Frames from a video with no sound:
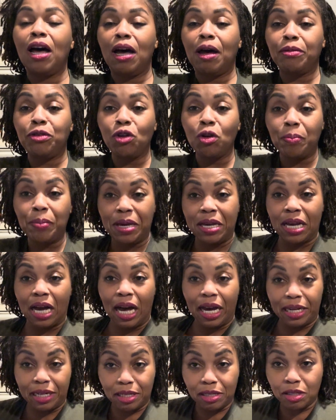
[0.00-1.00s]
you're being
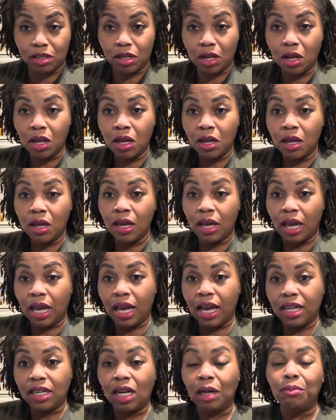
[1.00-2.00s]
honest
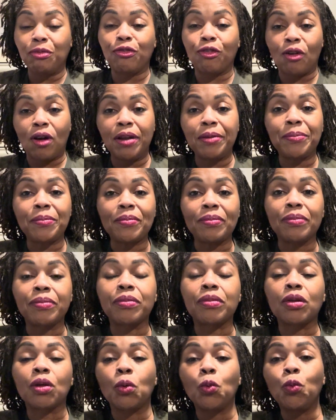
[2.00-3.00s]
and upfront
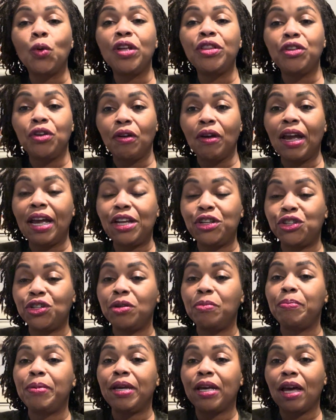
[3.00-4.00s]
with your
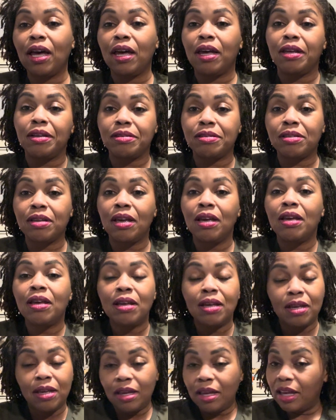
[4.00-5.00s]
agent, because
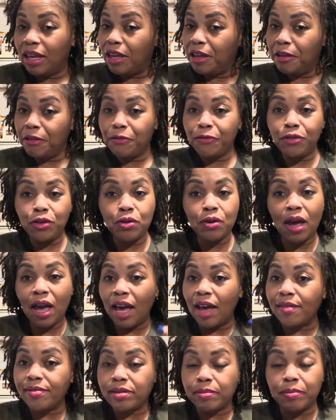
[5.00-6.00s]
if you
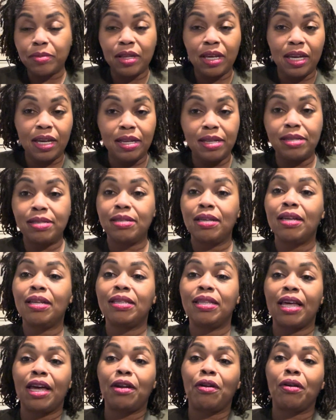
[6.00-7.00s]
have some things
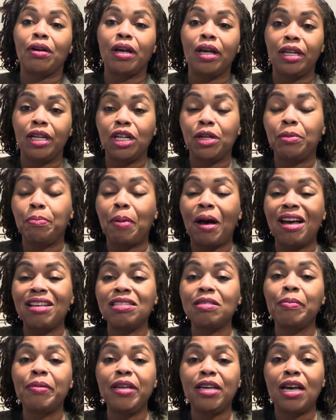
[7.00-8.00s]
that are going to
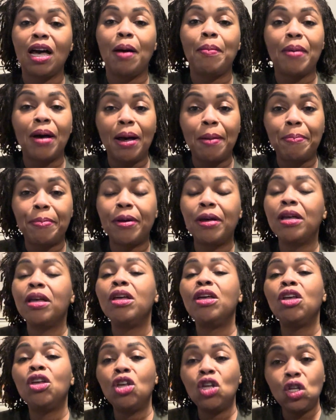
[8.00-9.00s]
possibly come up,
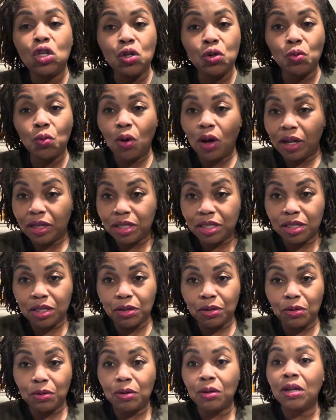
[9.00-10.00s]
you want
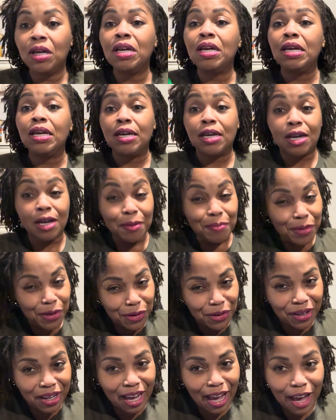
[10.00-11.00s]
to
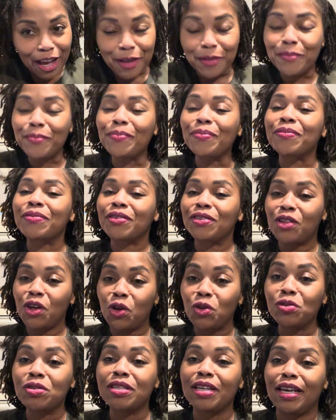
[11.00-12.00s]
communicate
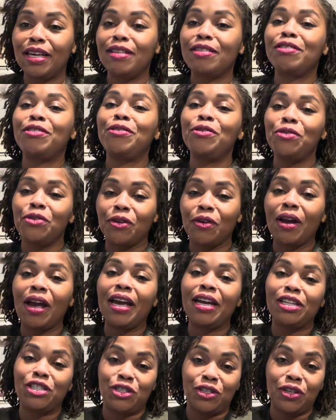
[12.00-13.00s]
those things to your
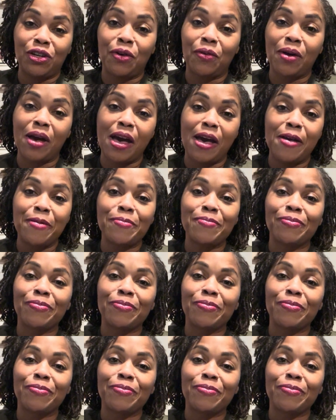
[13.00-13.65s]
agent, okay?